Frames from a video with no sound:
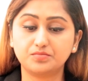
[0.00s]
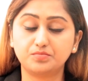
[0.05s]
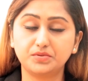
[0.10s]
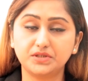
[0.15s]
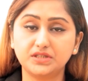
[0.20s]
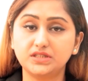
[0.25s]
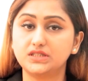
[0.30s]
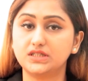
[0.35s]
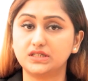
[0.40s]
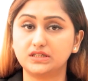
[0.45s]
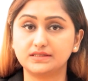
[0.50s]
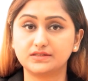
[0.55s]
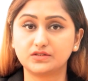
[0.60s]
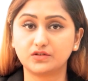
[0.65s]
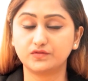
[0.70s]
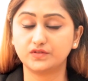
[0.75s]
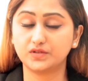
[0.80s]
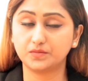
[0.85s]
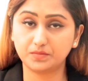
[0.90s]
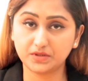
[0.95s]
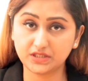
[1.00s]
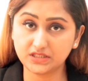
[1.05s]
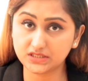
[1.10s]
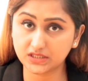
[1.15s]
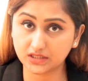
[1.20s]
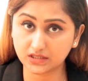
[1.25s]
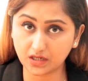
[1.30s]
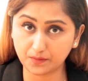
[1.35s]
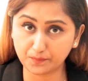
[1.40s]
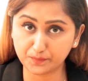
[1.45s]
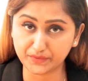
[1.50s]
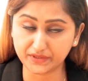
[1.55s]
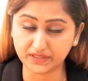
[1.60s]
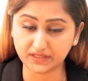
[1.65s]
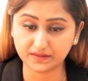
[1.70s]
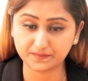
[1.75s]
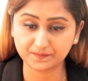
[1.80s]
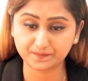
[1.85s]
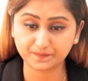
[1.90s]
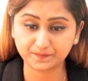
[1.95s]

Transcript: builders of the builder company.